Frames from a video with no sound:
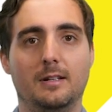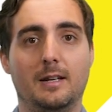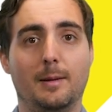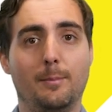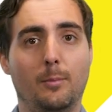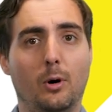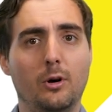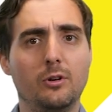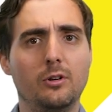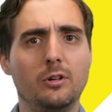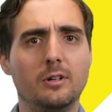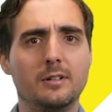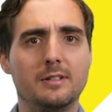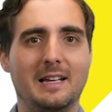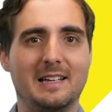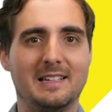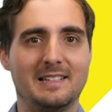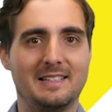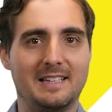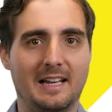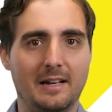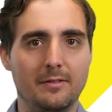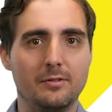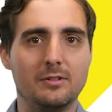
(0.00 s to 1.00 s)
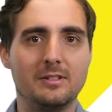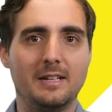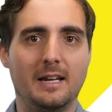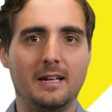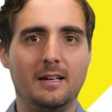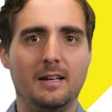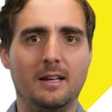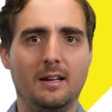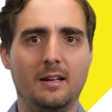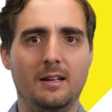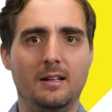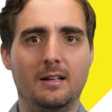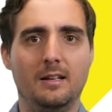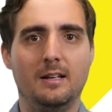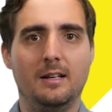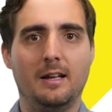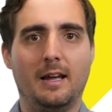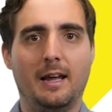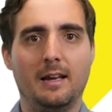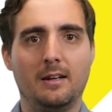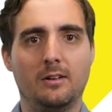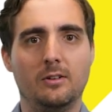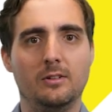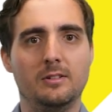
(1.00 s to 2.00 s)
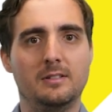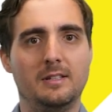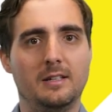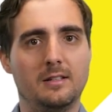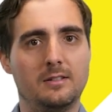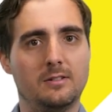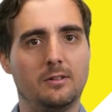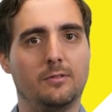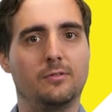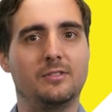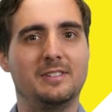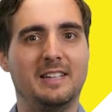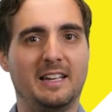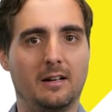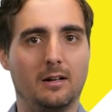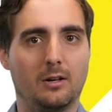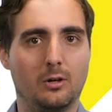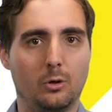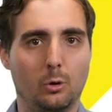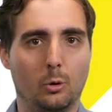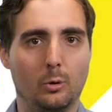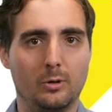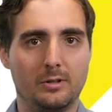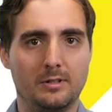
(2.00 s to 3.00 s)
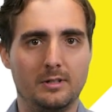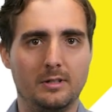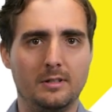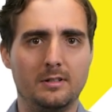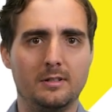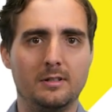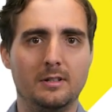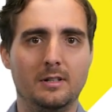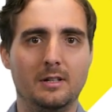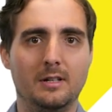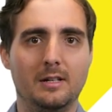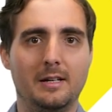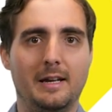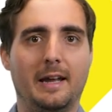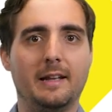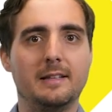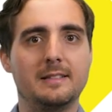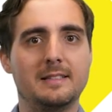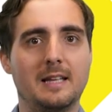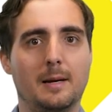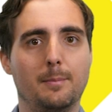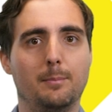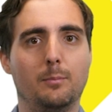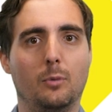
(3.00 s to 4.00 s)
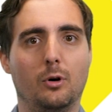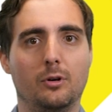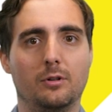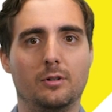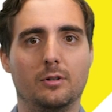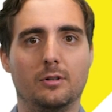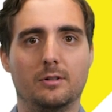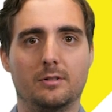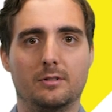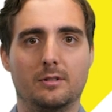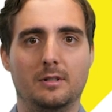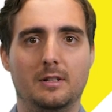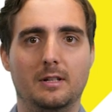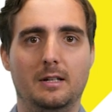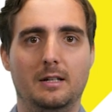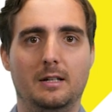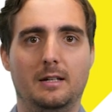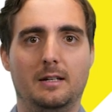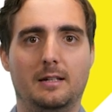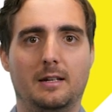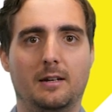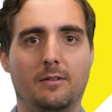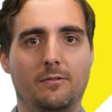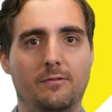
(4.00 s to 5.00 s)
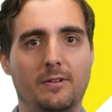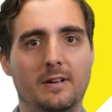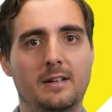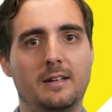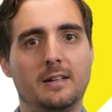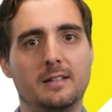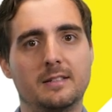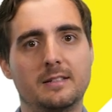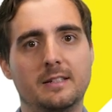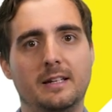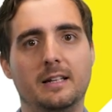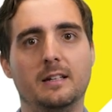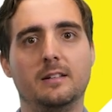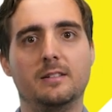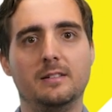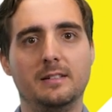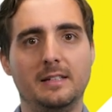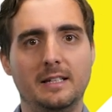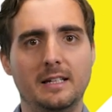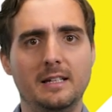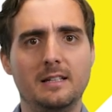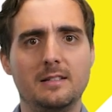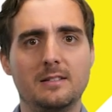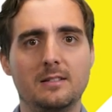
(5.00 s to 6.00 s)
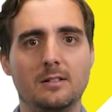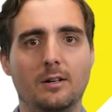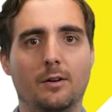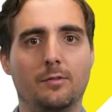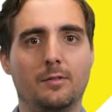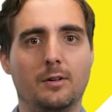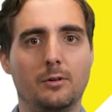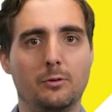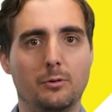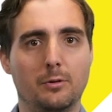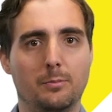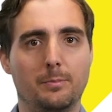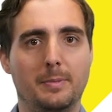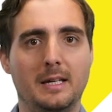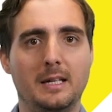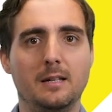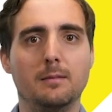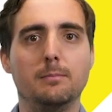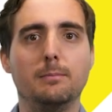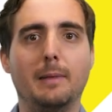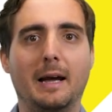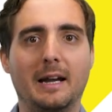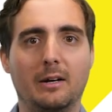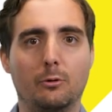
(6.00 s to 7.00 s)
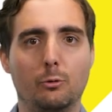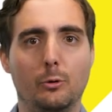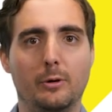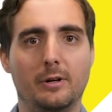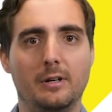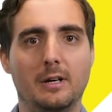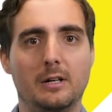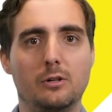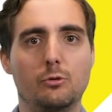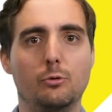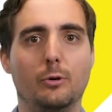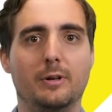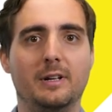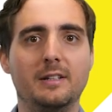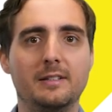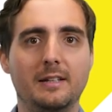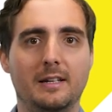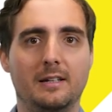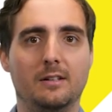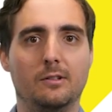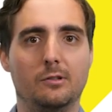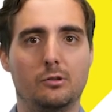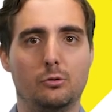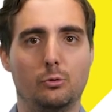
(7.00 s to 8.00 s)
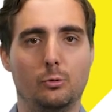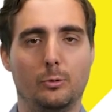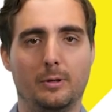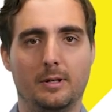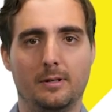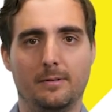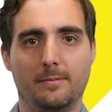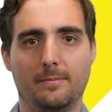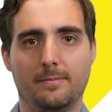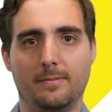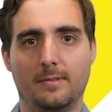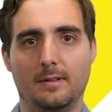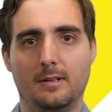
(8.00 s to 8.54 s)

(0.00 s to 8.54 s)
The modules are self-standing and consist of single courses and submodules that fit the skills needs of the European microelectronics industry.